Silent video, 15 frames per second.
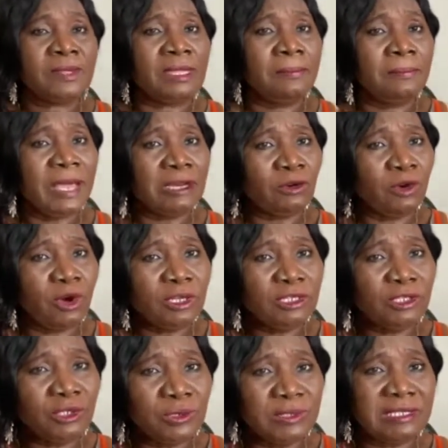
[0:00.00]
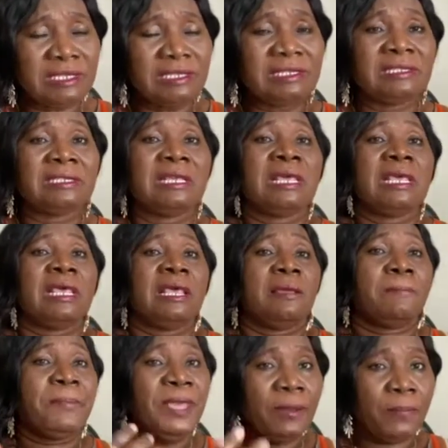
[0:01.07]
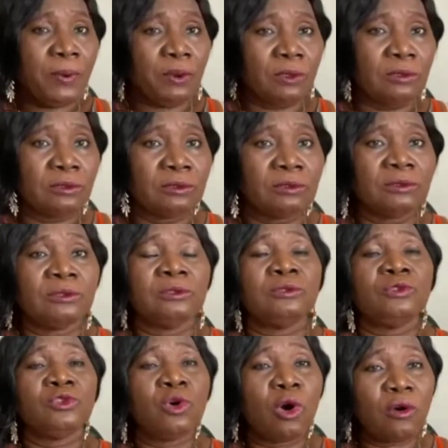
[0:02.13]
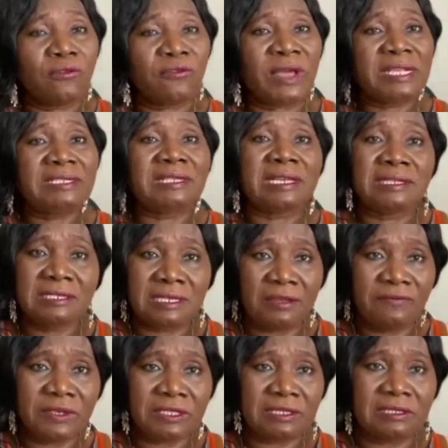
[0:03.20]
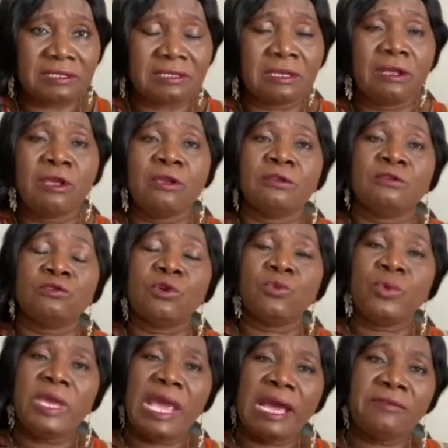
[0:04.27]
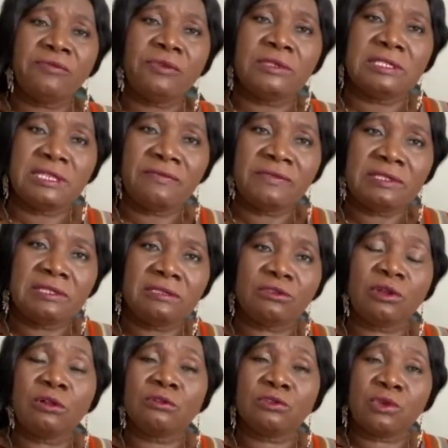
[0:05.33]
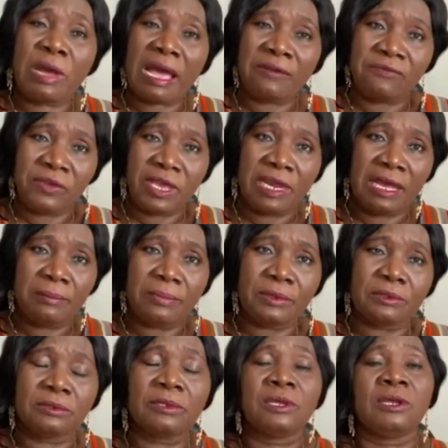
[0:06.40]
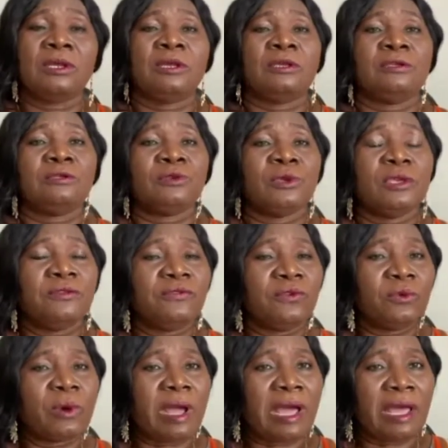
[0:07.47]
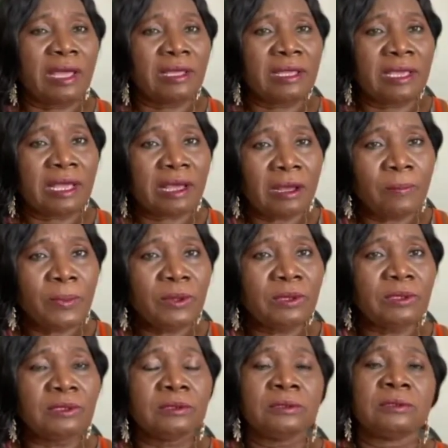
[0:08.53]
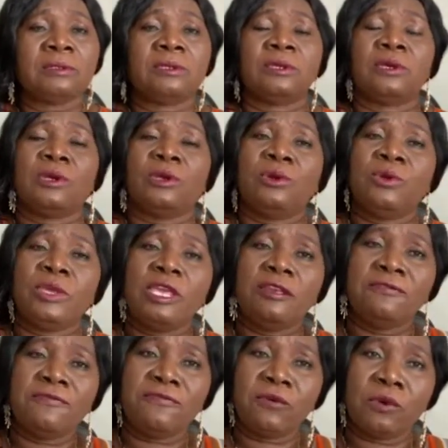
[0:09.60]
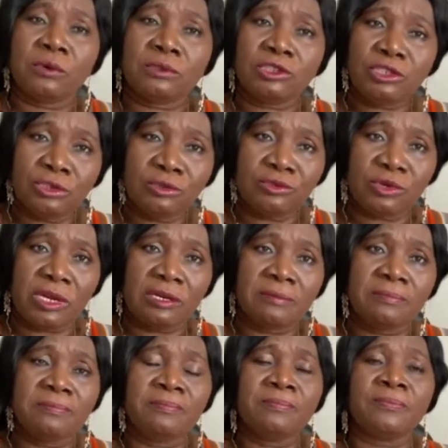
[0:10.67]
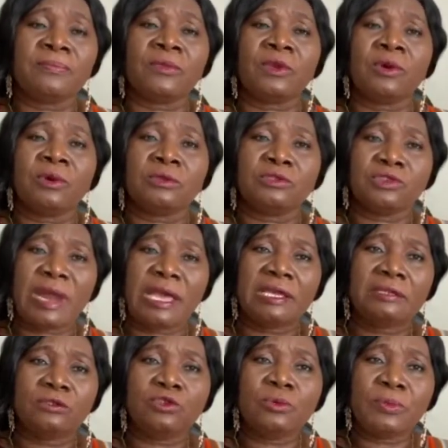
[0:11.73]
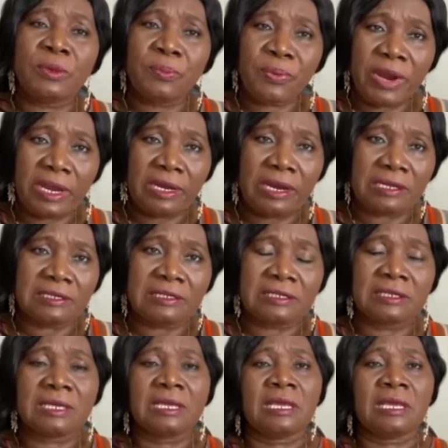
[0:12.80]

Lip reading: But God uses people to offer such services. So we have those services also available. So if you are a couple looking for children or trying to be pregnant,